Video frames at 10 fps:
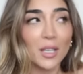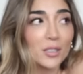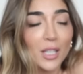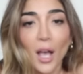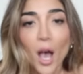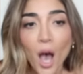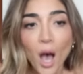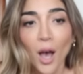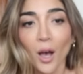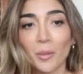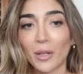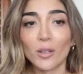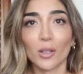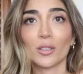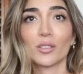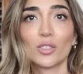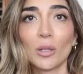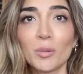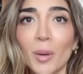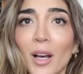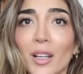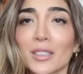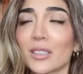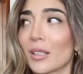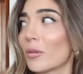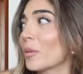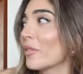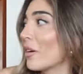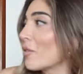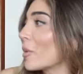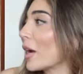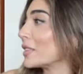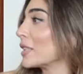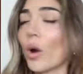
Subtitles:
And I was like, oh my God, James Purse. It's like one of my favorite brands.